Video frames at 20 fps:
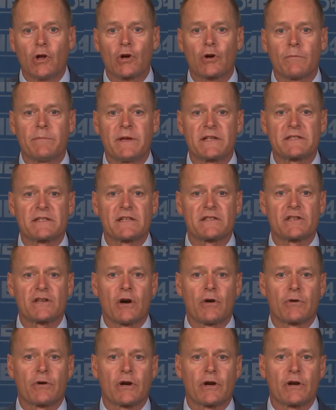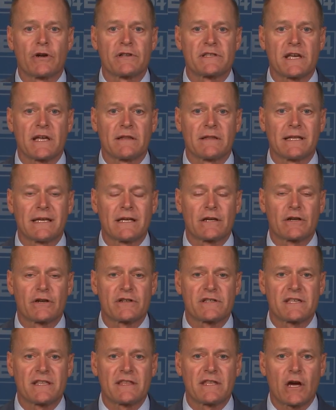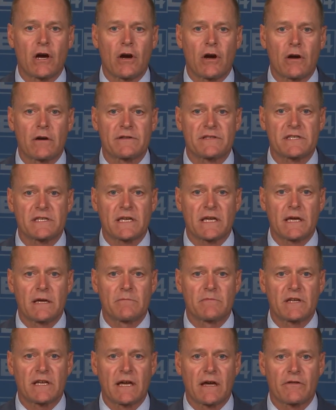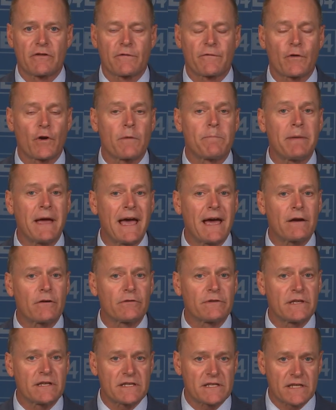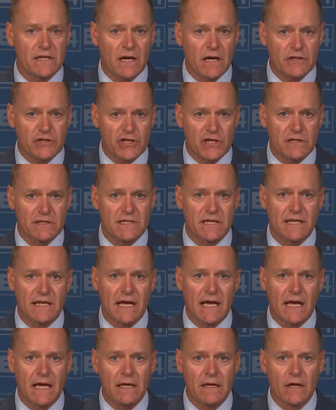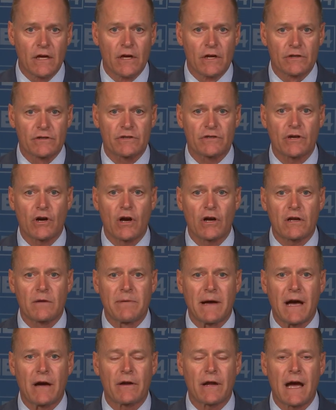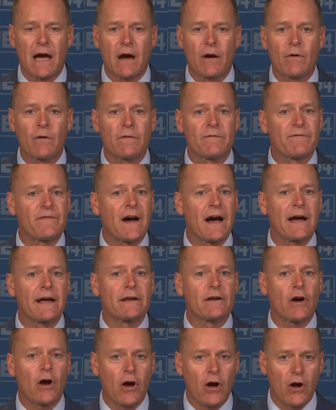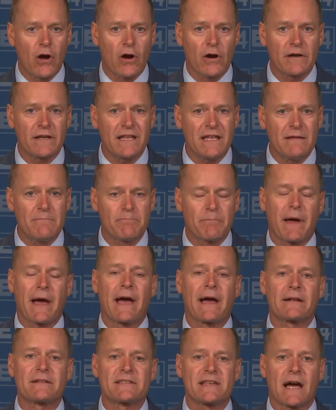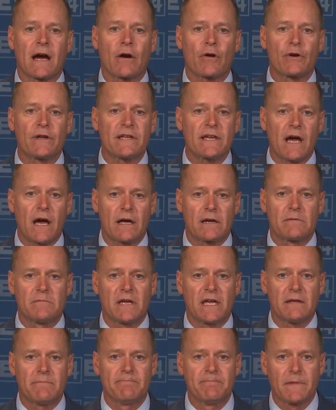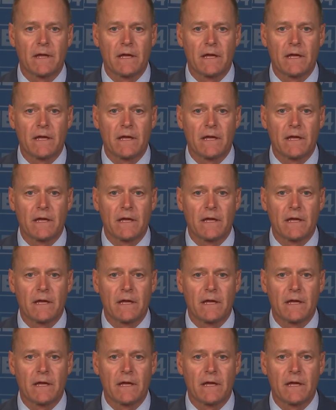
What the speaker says: Local business owners and leaders in the arts came together for a panel discussion today to talk about how fine art impacts our economy.